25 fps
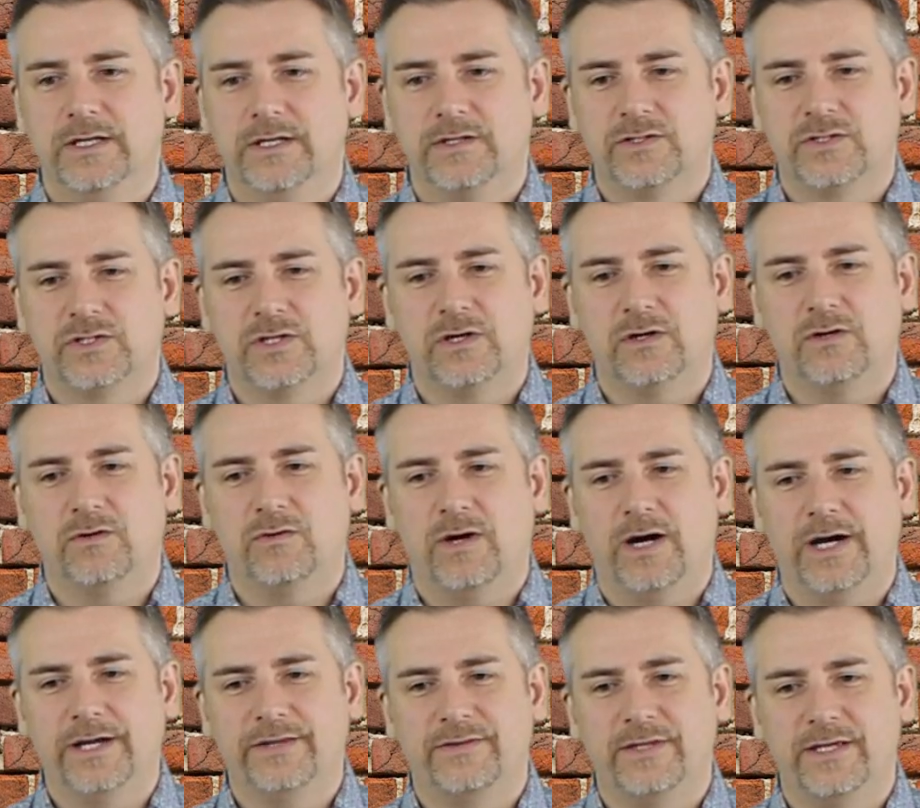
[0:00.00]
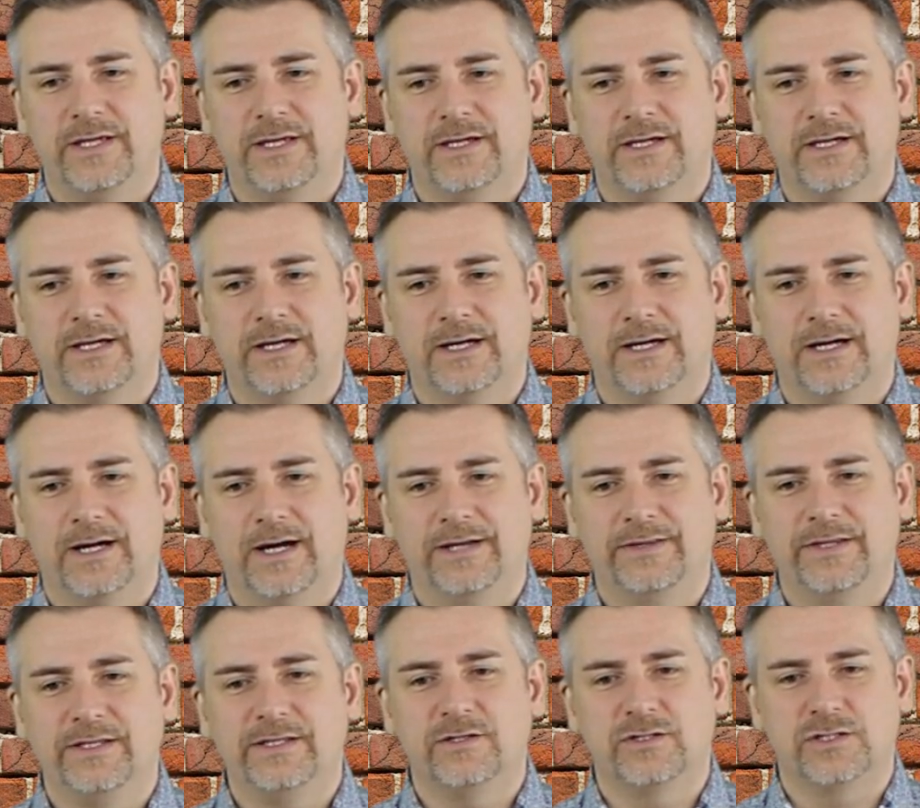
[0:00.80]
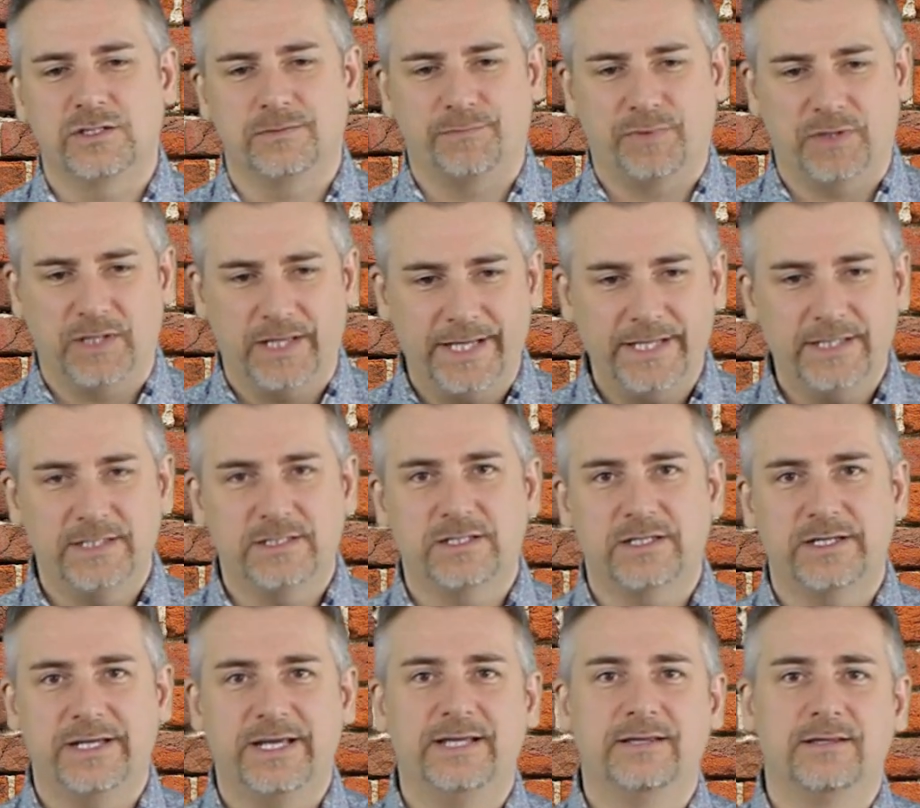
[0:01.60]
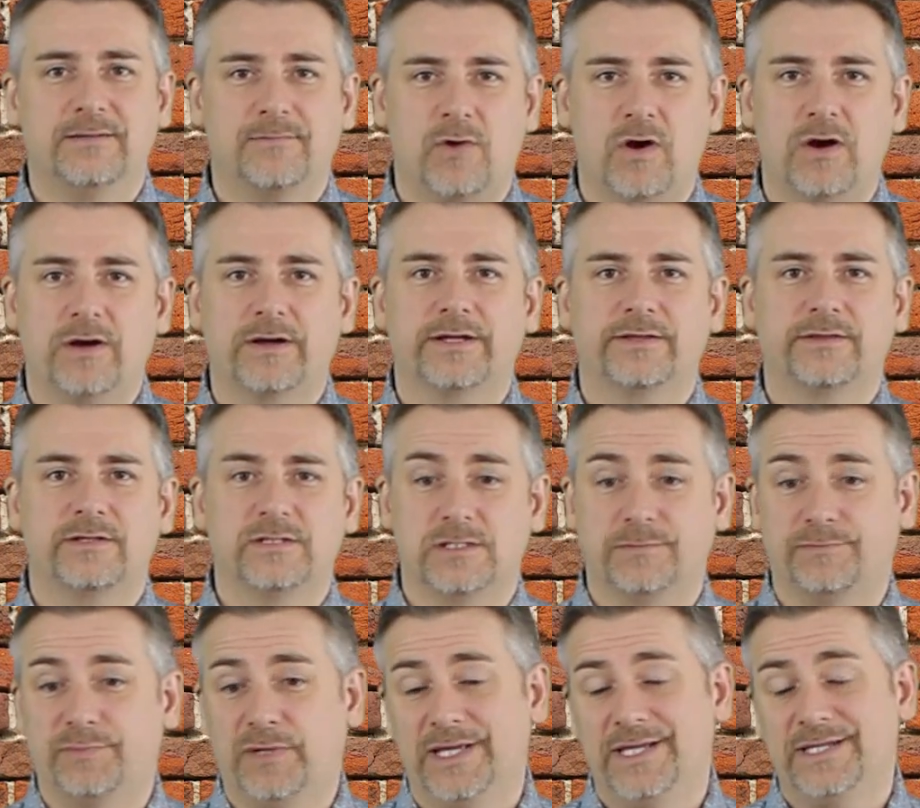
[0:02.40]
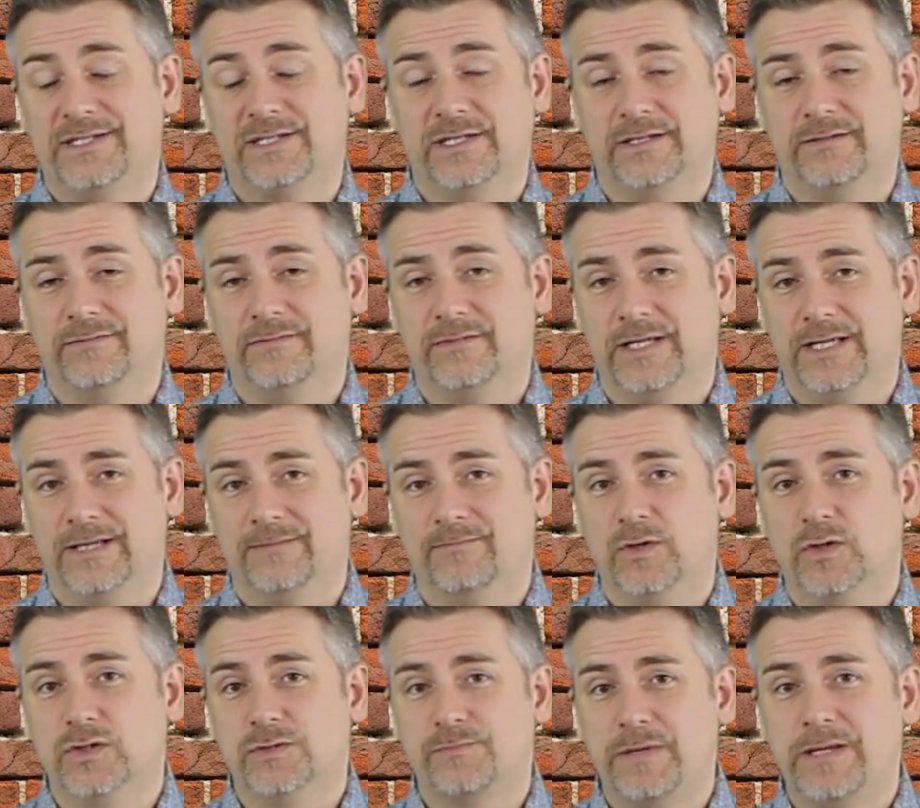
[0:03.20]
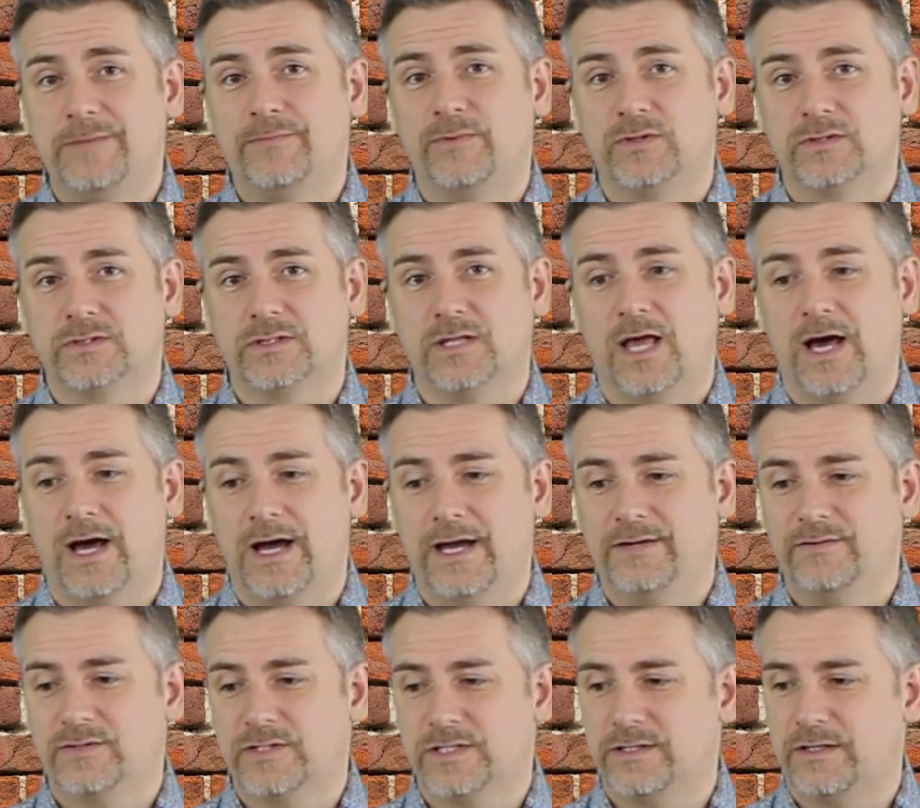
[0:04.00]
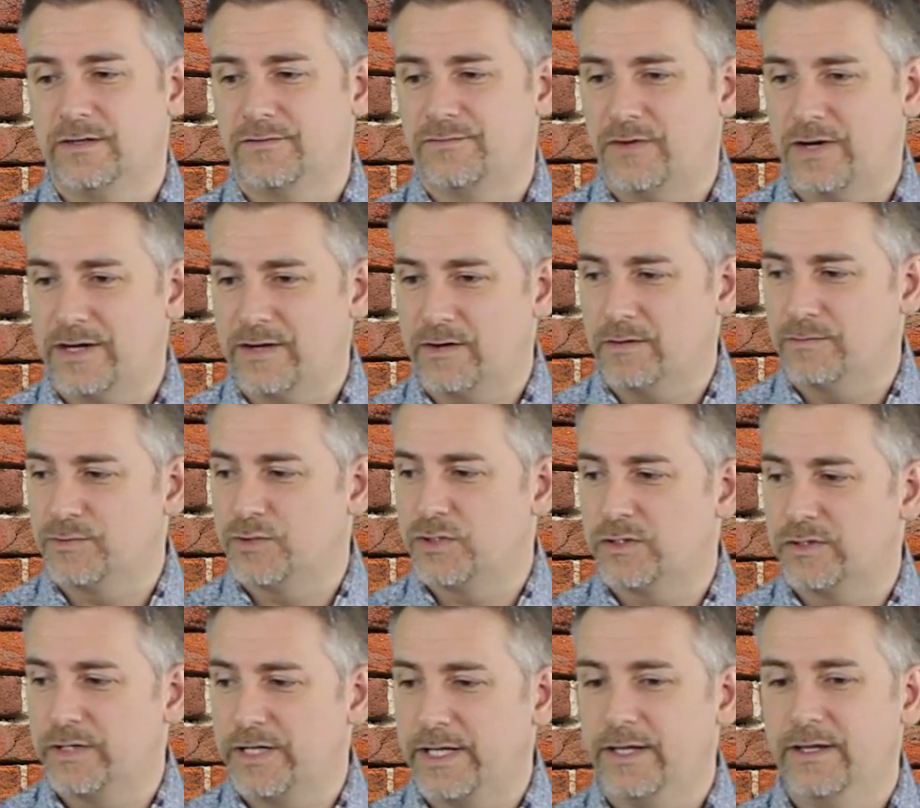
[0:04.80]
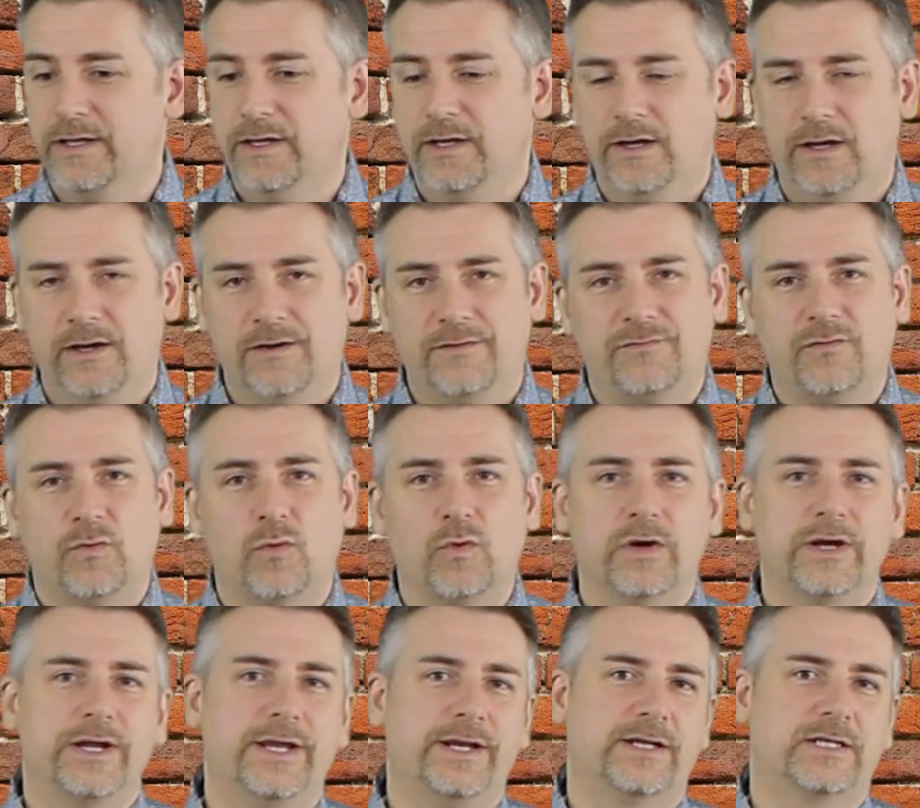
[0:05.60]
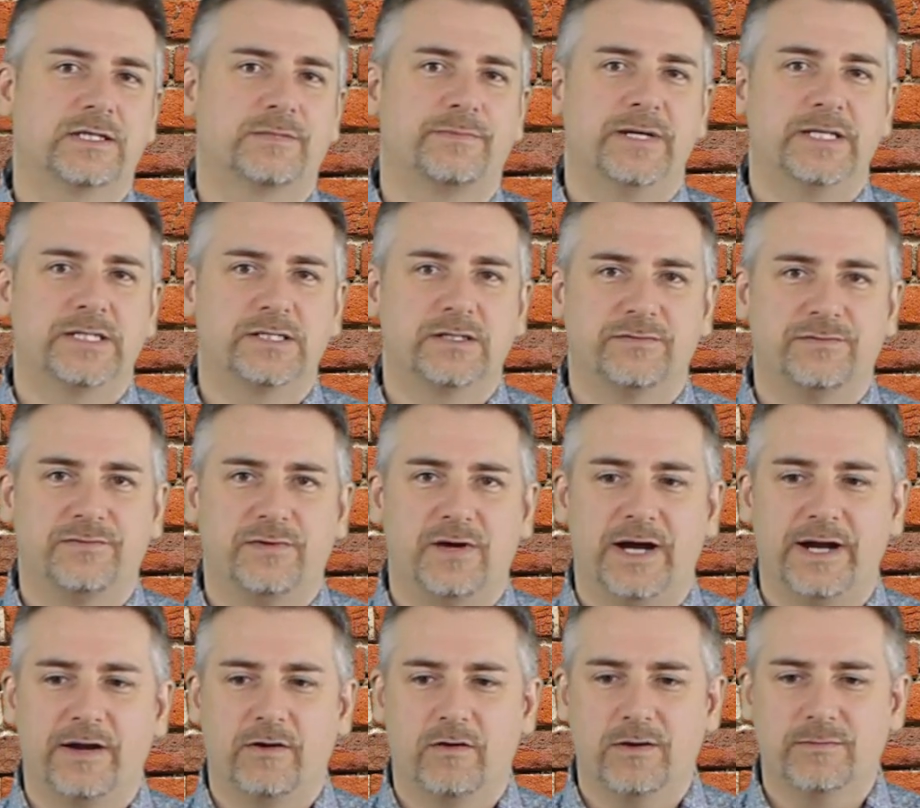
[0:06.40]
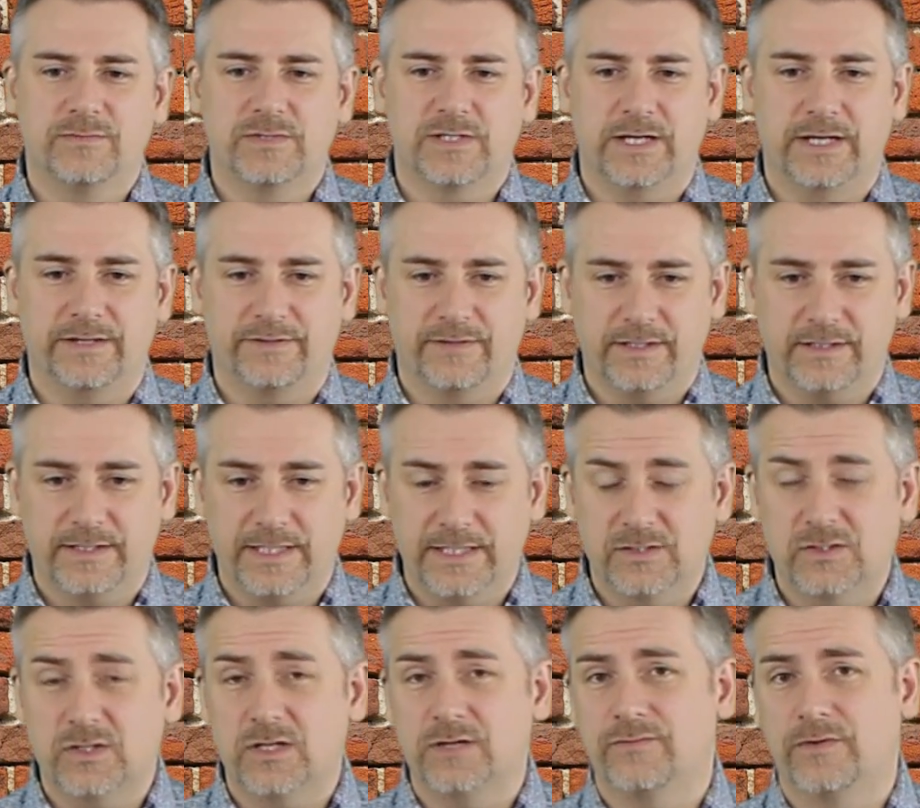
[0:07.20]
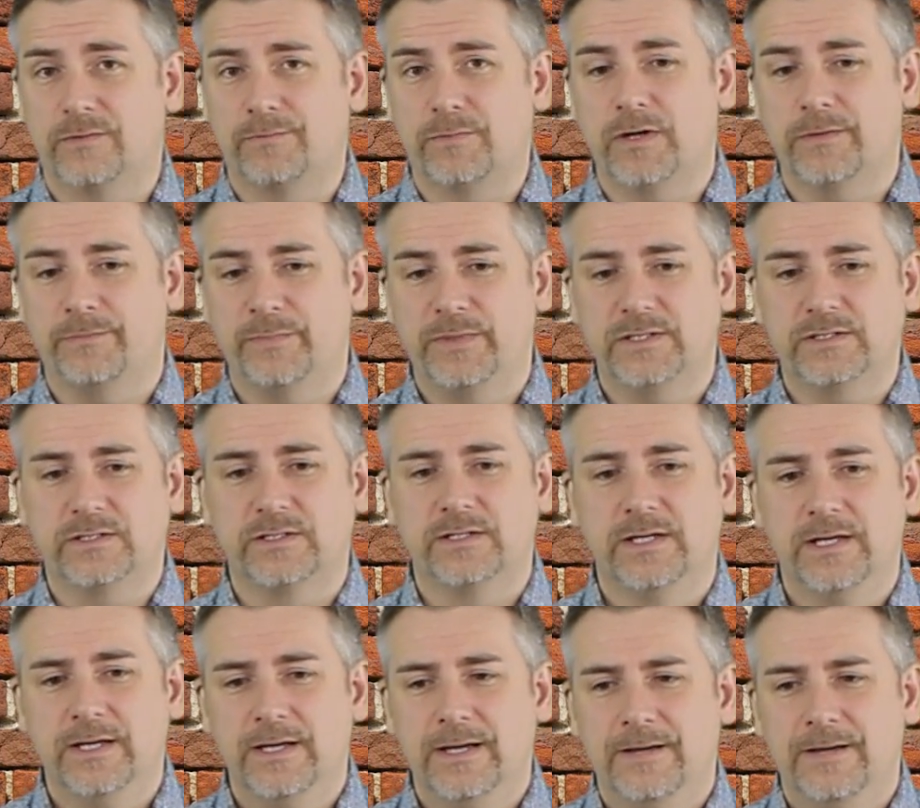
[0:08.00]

So I think there's a place in the market, there's a place in most people's lives in their firearm journey for inexpensive firearms, and I think they serve a purpose.